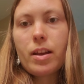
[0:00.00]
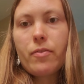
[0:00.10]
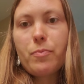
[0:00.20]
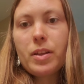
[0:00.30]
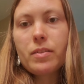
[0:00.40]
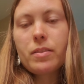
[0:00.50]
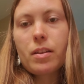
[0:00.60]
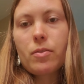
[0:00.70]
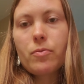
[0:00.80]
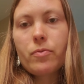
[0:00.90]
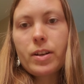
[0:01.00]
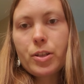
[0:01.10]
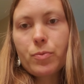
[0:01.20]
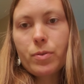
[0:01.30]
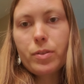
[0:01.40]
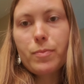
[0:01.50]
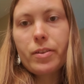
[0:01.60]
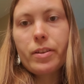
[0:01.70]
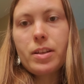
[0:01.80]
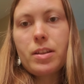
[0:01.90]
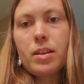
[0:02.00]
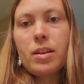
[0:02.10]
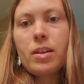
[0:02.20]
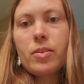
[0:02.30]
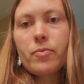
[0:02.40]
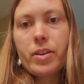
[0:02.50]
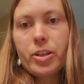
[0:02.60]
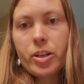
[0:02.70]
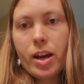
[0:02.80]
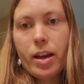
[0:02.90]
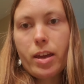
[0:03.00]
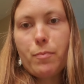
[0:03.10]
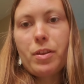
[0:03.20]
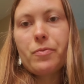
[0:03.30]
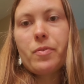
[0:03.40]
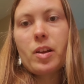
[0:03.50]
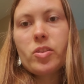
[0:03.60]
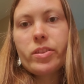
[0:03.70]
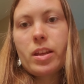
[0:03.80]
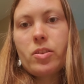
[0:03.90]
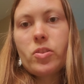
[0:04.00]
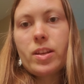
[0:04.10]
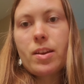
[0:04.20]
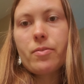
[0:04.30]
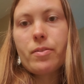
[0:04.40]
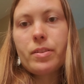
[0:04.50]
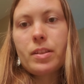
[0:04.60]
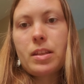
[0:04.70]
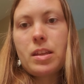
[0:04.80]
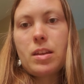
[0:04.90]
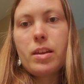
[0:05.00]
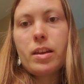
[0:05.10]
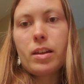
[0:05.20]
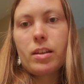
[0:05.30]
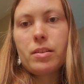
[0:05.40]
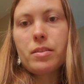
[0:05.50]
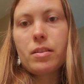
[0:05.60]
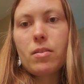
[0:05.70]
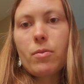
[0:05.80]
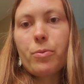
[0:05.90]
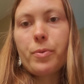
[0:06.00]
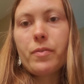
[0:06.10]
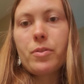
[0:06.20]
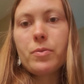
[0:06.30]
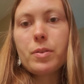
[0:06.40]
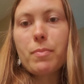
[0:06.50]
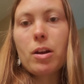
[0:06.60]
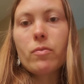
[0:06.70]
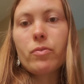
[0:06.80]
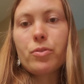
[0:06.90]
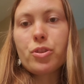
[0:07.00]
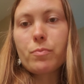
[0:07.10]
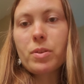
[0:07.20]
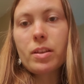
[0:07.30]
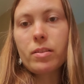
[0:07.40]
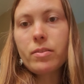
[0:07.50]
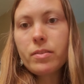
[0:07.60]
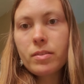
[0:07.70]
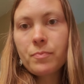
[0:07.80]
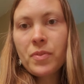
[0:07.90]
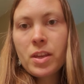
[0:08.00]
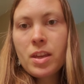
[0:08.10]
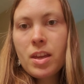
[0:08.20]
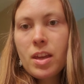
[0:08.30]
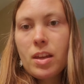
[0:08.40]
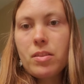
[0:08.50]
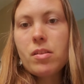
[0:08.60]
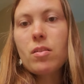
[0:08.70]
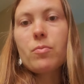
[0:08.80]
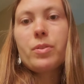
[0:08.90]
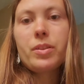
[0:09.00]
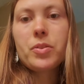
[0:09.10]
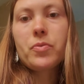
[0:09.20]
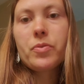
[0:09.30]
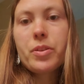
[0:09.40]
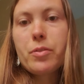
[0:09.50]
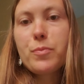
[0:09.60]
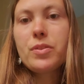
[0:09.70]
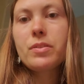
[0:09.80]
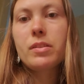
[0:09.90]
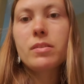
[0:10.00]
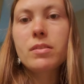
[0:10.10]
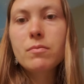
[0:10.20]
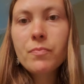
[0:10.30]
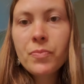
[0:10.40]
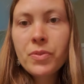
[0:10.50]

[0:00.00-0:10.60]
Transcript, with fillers: I've mixed uh, fresh rosemary, fresh thyme, and fresh sage together as a tea, and uh, all three of those are powerful germ killers, and they're all really good for your immune system.